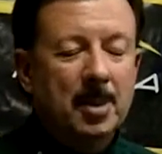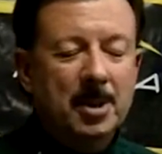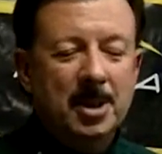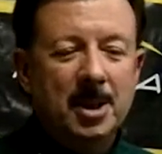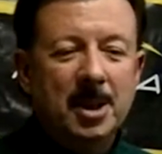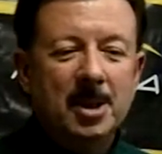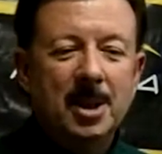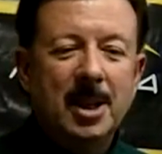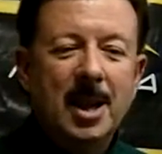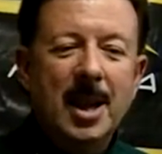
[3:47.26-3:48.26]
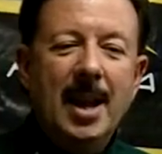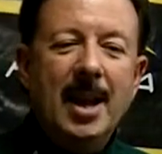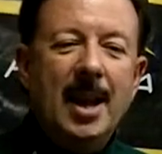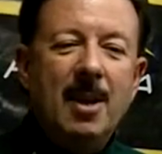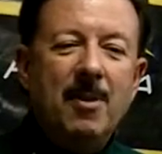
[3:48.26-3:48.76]
But seriously,
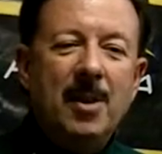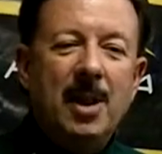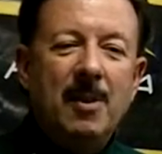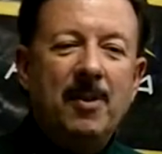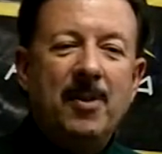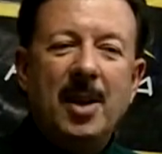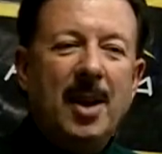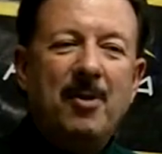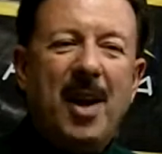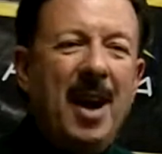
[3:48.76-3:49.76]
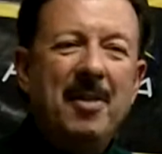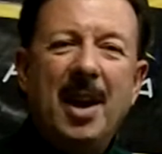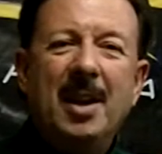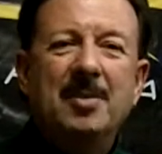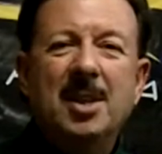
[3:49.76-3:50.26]
if 5
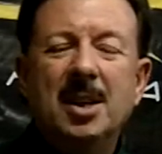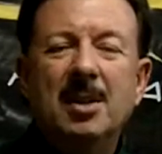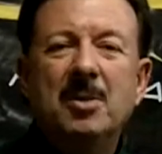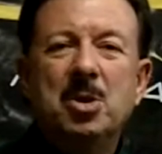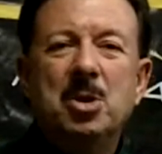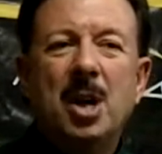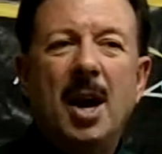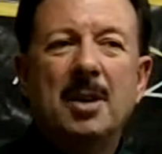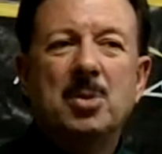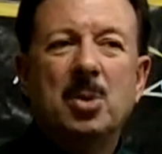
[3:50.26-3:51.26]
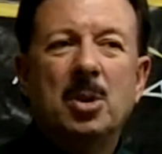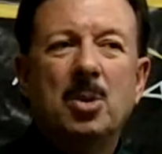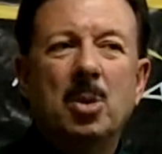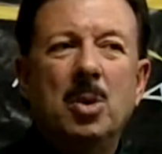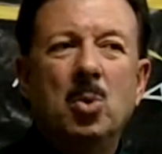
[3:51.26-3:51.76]
out of 10 of your shots with a
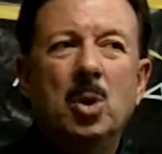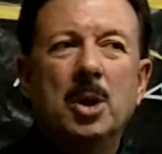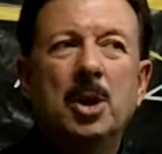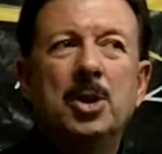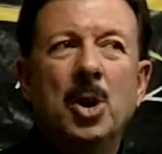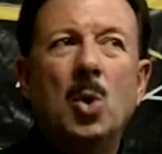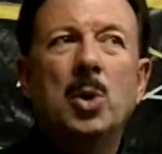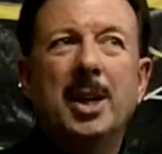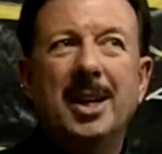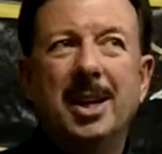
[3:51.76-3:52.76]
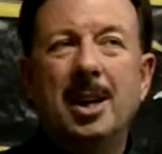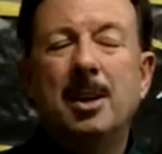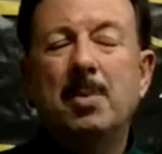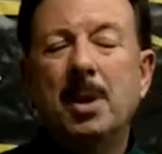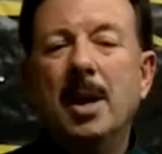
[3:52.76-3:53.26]
3-wood don't get
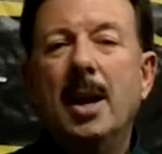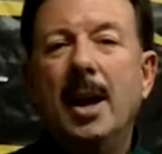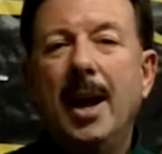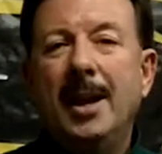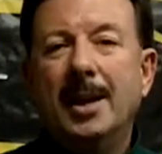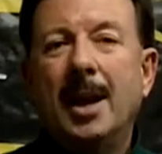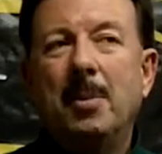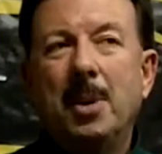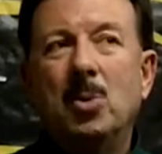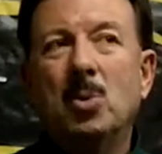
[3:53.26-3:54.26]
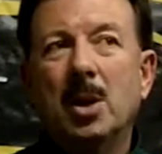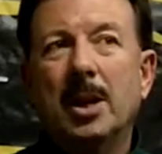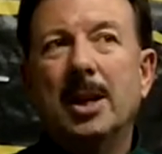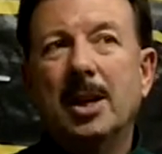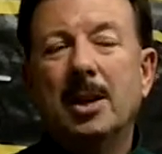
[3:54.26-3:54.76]
up, and I mean
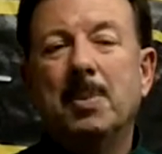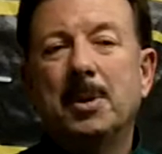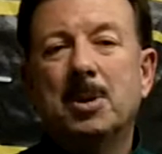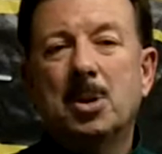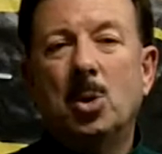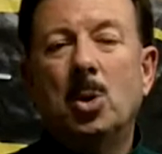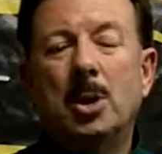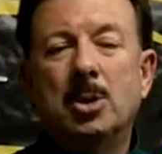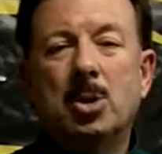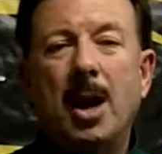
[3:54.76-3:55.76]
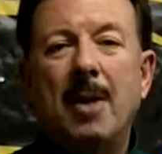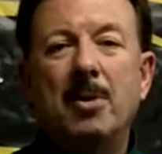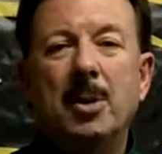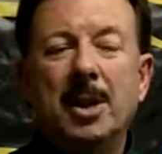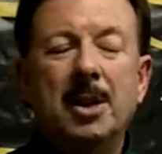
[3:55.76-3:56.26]
really get up and soar and
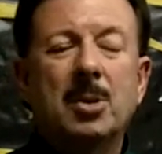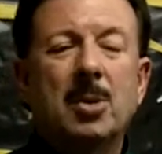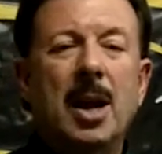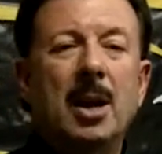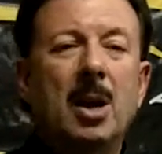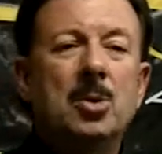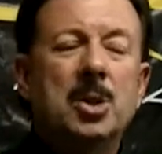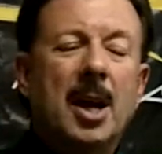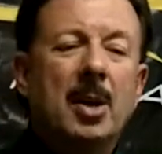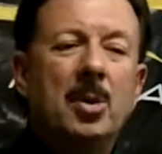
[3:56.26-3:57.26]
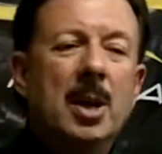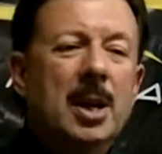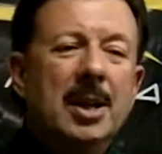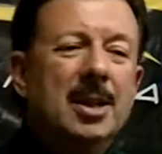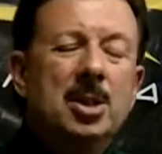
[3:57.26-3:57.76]
travel and get the right launch angle,
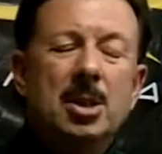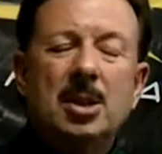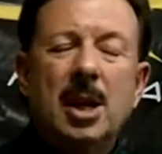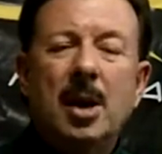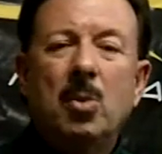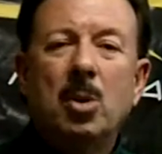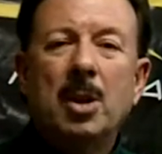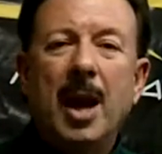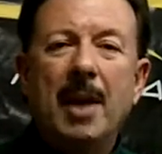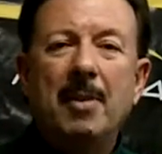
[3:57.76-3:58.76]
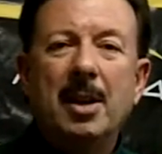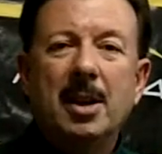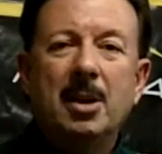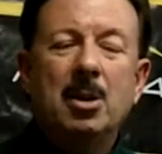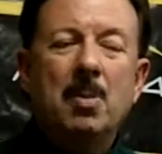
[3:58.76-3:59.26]
it's just not worth having
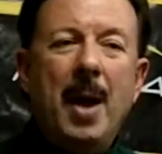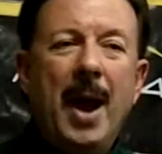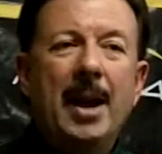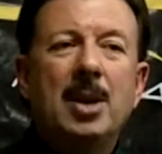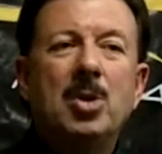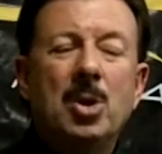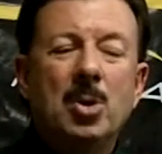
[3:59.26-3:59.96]
it in your bag. You